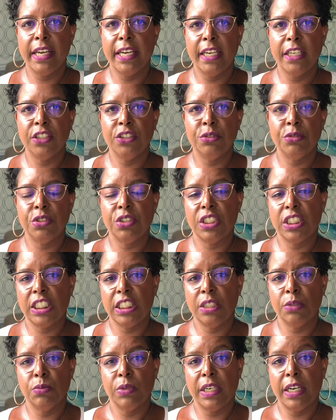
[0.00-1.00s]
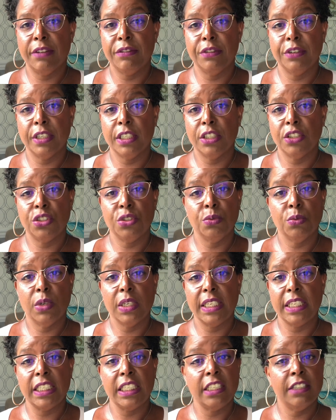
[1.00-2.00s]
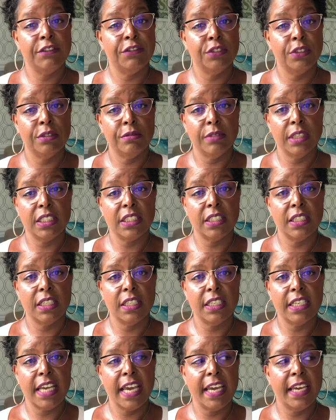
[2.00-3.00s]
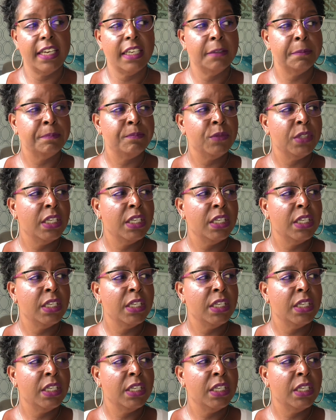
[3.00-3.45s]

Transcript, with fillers: and you just eat whatever it is you want to eat for the rest of the day.